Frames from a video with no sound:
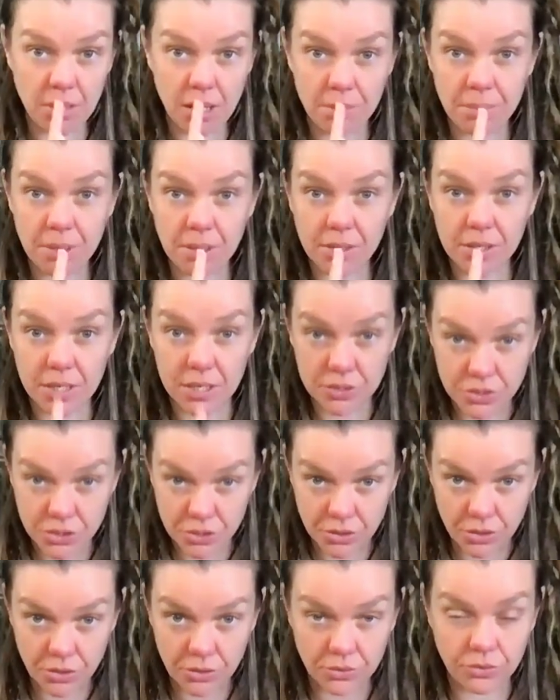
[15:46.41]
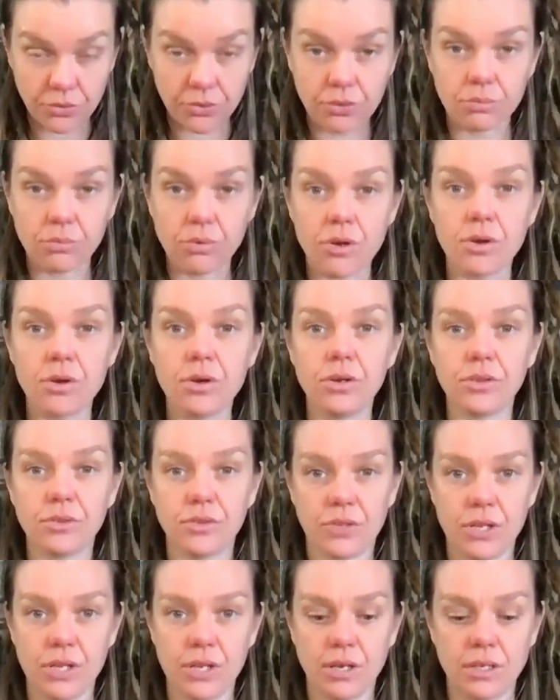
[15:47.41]
ability to go through
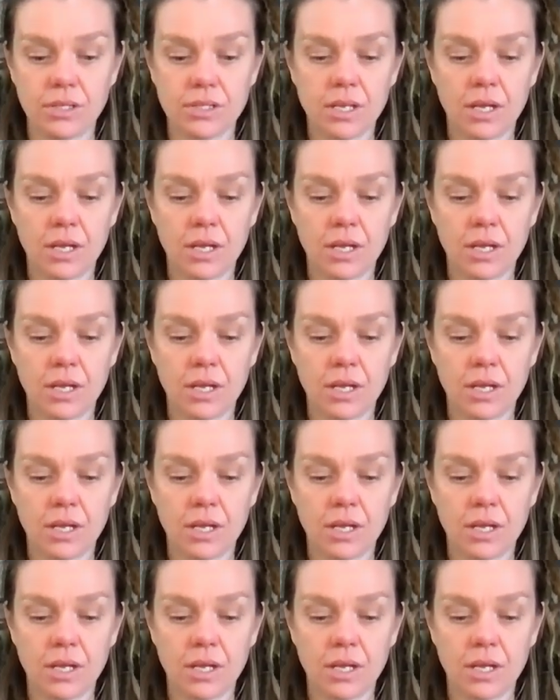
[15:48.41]
things.